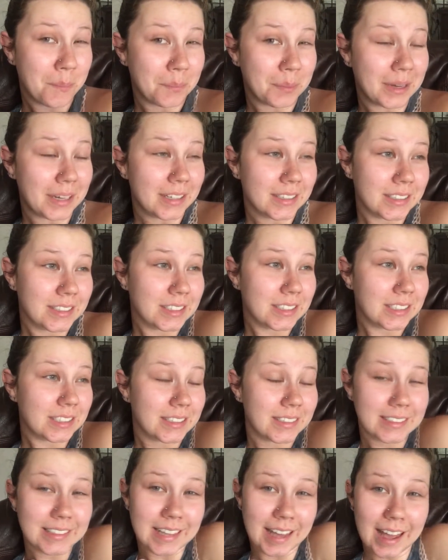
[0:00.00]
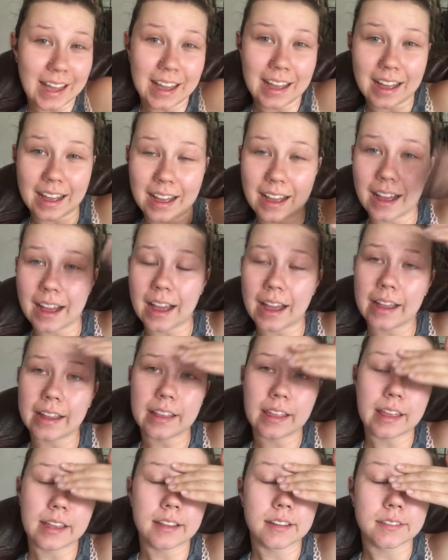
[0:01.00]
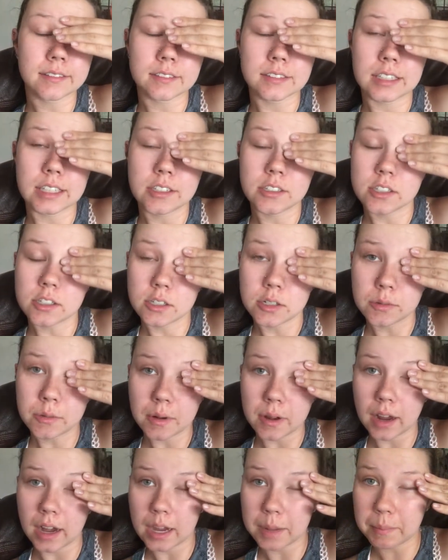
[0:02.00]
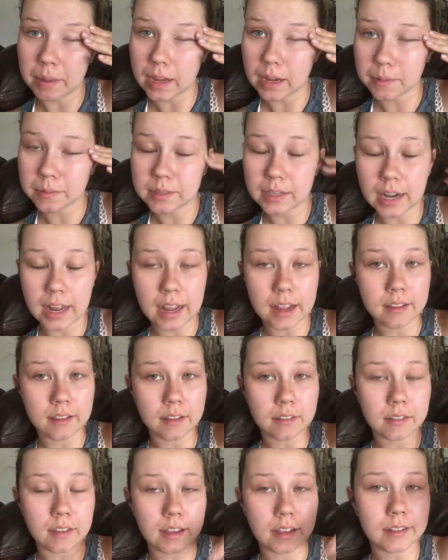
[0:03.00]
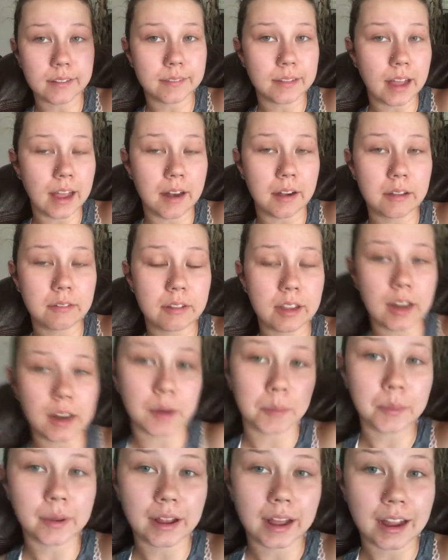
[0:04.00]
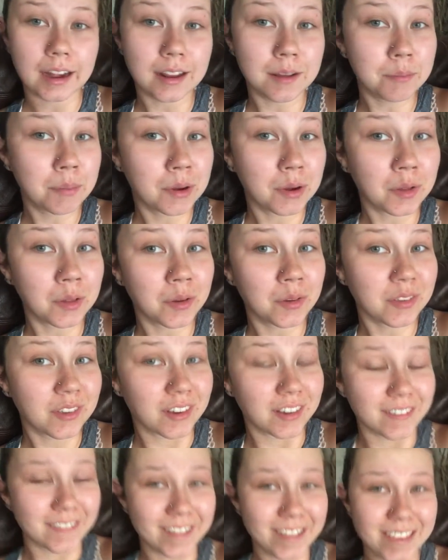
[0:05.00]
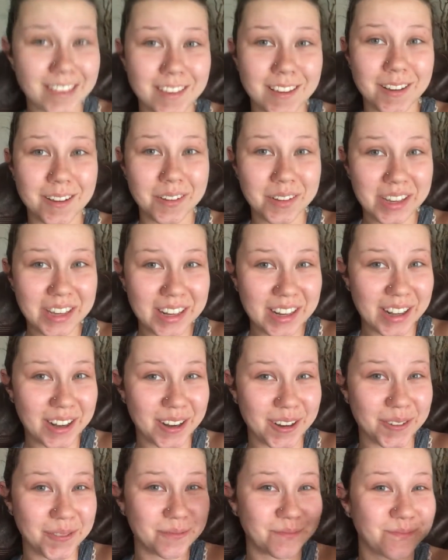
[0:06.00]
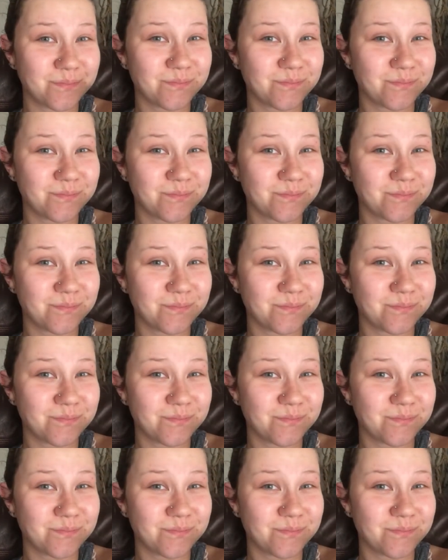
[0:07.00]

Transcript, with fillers: But yeah, I like didn't do any makeup today because I was like, I don't even care, but I did put clothes on, so you know